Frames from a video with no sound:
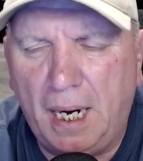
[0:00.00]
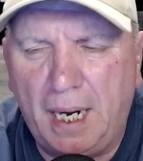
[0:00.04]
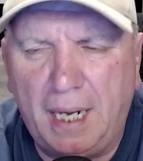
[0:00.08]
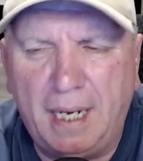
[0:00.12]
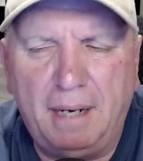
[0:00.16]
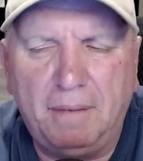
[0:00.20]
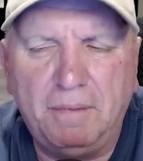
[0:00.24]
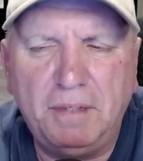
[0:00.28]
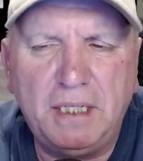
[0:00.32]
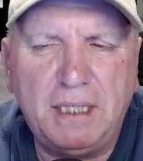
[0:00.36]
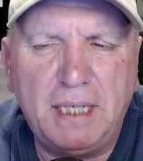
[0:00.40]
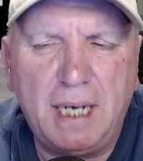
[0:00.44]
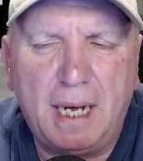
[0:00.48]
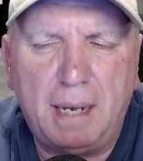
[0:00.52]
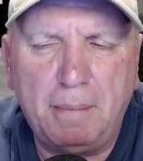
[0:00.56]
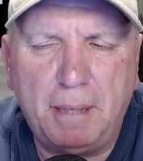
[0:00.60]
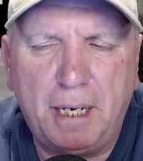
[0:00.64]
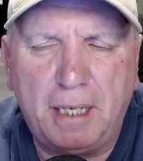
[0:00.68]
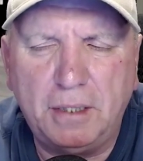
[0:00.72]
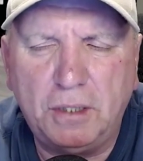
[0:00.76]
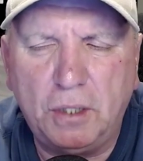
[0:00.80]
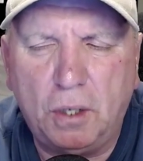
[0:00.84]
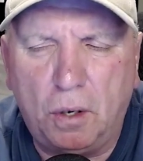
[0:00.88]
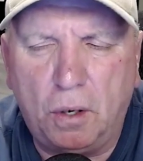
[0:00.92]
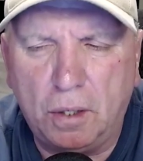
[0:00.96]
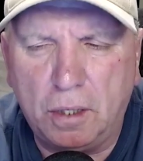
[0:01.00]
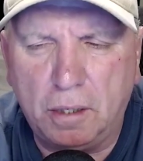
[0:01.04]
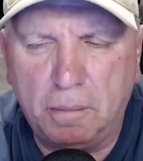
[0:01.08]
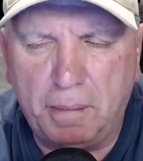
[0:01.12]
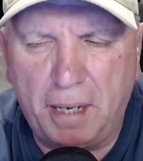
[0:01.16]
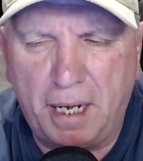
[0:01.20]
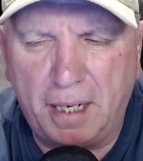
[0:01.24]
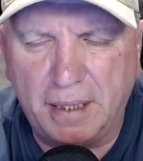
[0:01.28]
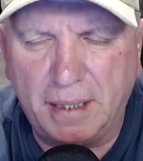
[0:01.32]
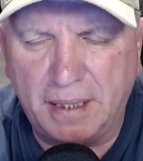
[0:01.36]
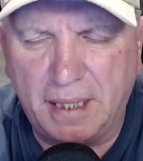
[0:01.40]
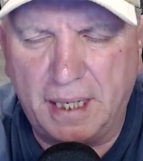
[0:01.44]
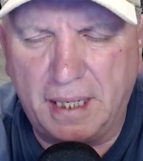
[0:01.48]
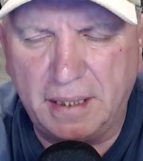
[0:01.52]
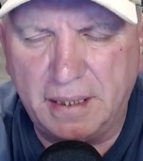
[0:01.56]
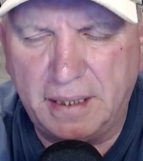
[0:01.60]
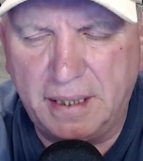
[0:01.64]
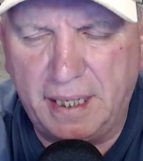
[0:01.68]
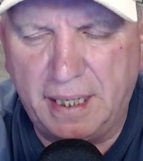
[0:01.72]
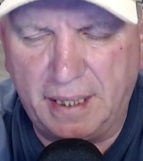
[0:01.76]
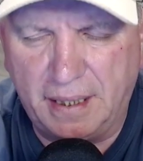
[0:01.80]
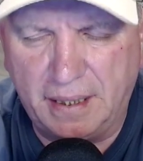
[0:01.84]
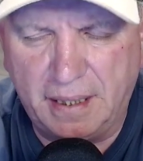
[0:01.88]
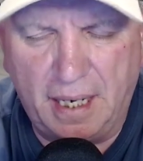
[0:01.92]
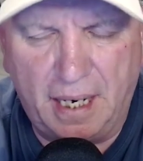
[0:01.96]
And every time I talk about it on
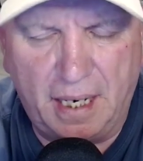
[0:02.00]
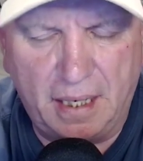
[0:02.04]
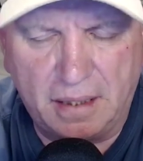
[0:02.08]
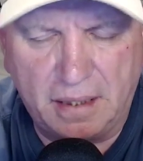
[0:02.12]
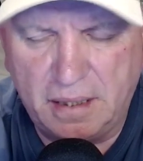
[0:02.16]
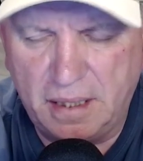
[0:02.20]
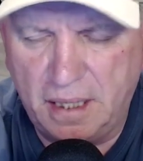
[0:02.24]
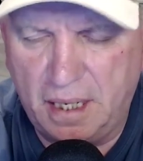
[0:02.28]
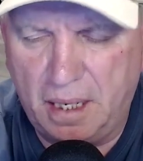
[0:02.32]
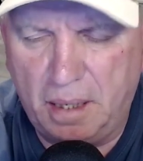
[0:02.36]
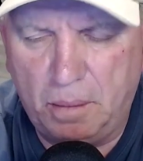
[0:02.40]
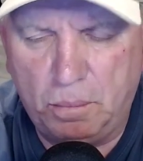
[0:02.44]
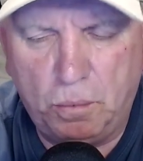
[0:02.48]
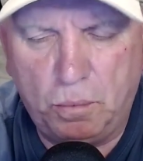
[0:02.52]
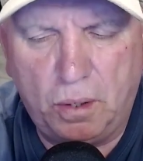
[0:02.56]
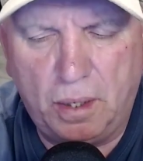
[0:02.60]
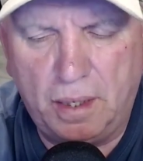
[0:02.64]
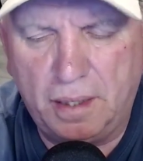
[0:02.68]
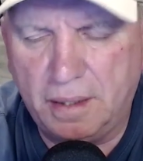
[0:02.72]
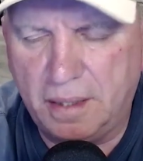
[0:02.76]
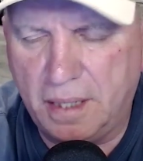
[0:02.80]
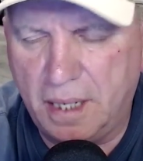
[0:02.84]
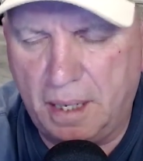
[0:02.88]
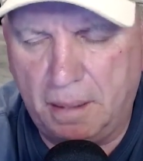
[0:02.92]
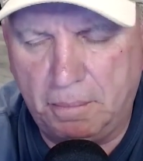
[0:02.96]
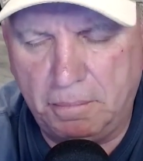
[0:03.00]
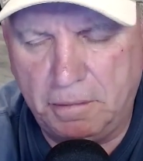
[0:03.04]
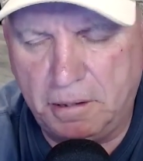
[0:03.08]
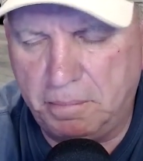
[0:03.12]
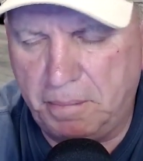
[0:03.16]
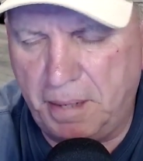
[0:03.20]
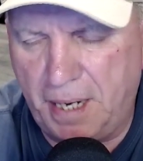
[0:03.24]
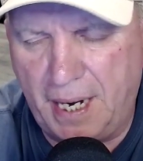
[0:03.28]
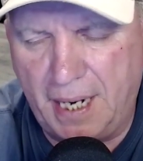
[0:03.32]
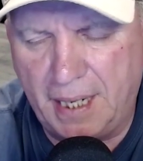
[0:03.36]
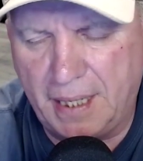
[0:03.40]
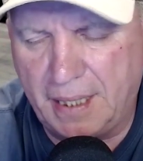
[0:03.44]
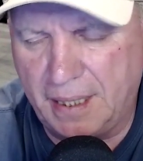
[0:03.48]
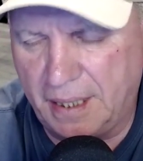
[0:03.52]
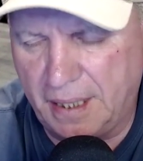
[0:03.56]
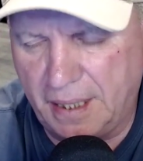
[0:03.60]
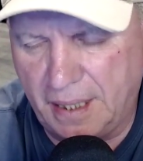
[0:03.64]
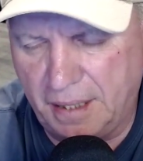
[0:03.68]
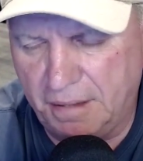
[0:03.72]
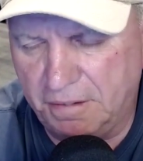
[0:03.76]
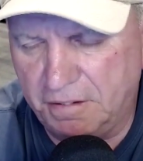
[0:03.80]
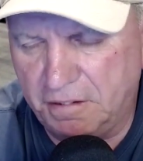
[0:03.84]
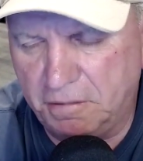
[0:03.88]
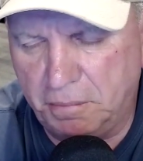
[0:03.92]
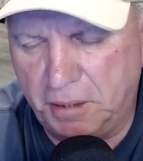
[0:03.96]
TikTok, someone comes back and
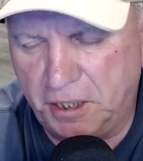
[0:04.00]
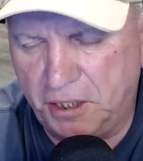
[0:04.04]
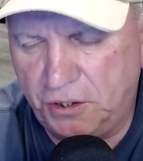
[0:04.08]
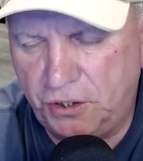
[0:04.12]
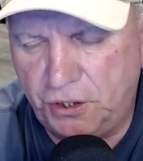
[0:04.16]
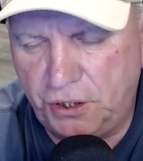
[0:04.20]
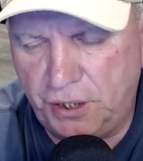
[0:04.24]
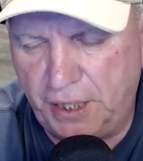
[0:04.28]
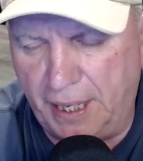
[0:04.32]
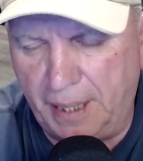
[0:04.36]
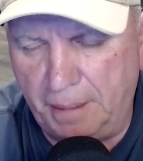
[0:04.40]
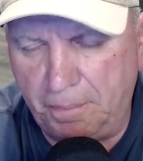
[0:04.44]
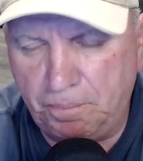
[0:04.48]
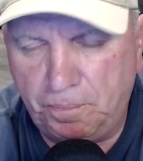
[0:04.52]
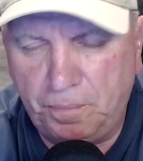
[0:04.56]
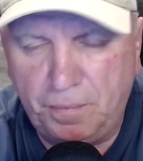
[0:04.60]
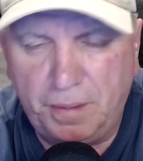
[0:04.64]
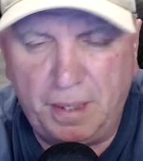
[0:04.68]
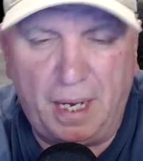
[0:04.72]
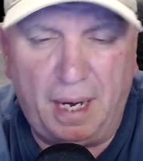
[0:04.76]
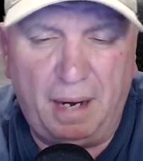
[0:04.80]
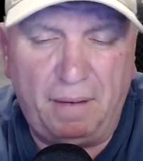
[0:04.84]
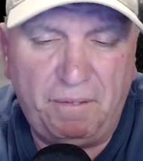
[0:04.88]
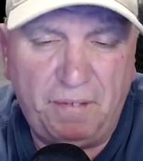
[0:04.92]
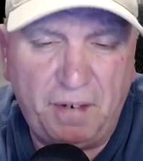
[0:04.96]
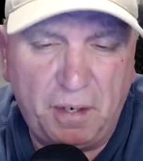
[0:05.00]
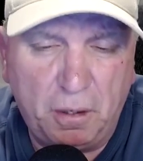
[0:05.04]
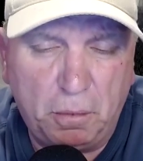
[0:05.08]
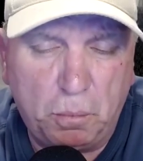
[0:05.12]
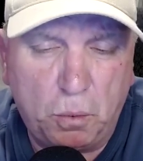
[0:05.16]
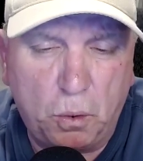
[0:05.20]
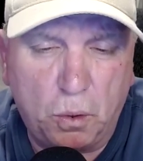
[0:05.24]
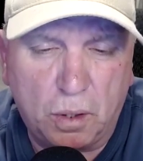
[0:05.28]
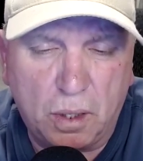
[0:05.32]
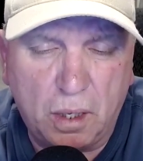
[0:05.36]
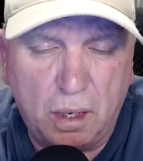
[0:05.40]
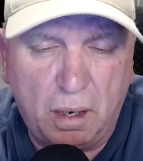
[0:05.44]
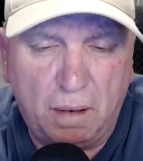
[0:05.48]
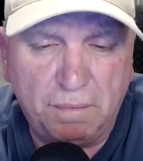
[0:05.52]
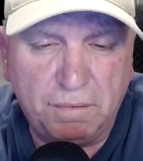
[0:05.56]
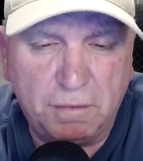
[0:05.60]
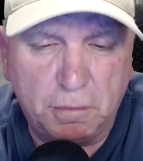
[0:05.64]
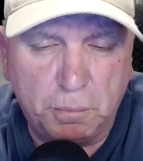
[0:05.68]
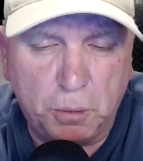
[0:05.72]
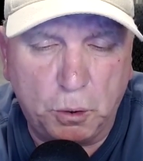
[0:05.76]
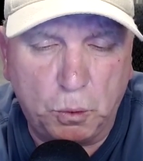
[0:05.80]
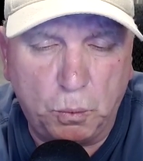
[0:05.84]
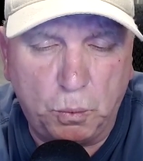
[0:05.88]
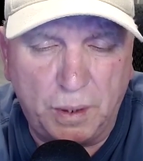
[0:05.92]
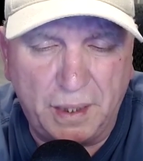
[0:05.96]
gives me shit. I feel more
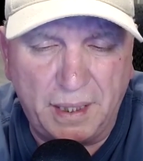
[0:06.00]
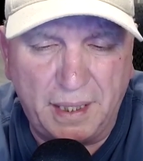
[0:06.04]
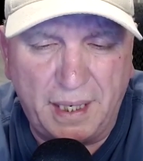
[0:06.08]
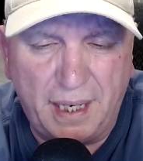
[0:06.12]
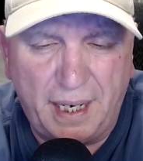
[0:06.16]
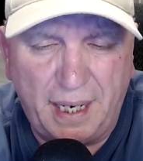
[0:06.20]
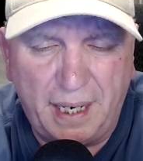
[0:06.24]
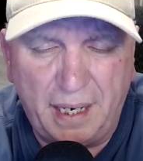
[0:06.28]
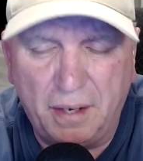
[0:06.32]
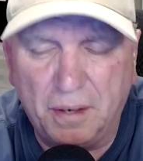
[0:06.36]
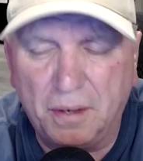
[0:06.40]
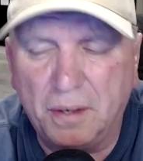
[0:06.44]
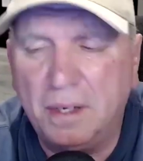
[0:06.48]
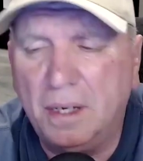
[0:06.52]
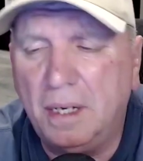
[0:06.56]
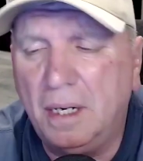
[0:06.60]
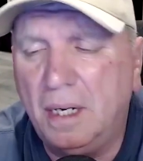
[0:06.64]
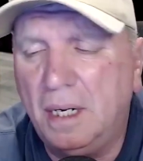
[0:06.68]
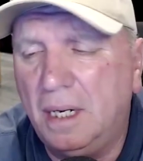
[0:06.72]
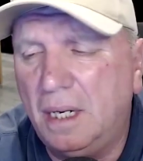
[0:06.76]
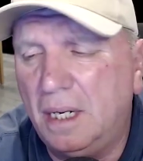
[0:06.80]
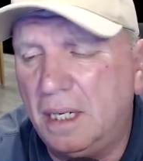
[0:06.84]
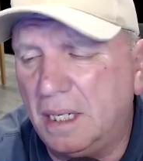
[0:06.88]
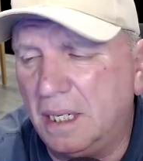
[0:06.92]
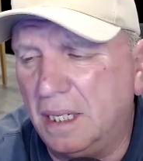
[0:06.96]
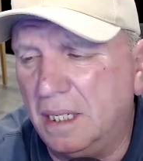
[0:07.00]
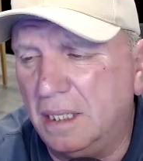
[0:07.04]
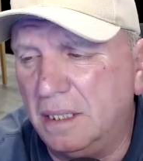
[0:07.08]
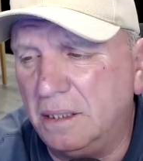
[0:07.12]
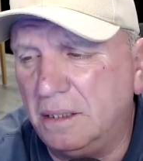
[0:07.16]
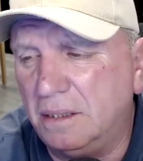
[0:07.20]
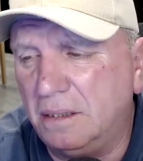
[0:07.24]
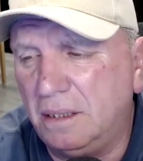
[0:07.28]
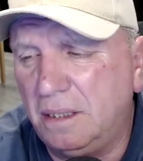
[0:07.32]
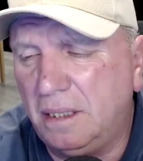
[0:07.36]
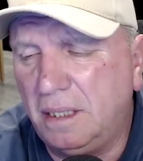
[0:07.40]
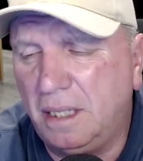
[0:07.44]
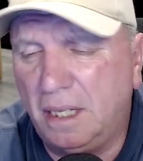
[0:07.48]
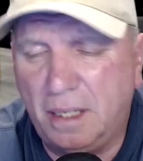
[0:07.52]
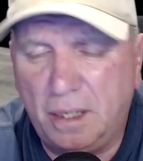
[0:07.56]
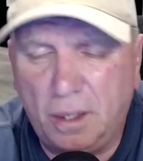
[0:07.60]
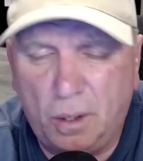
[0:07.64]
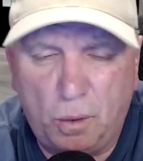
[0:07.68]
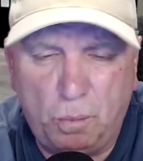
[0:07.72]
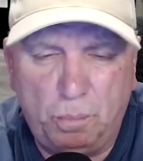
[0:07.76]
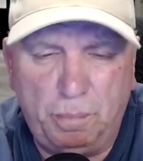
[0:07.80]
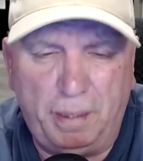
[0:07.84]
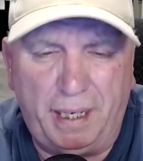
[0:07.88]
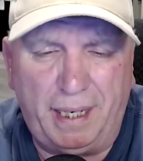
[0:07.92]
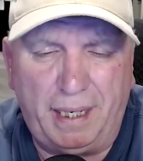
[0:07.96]
comfortable with it here because you
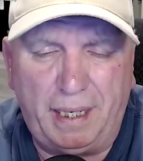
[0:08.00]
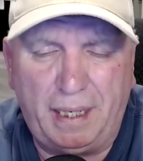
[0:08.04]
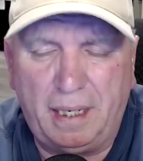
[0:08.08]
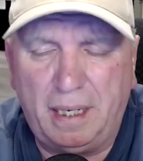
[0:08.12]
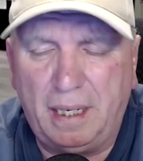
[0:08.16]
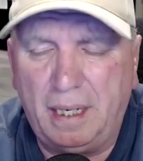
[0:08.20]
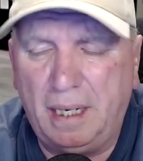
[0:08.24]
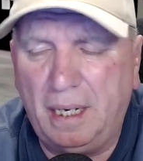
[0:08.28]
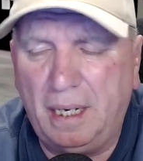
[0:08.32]
know me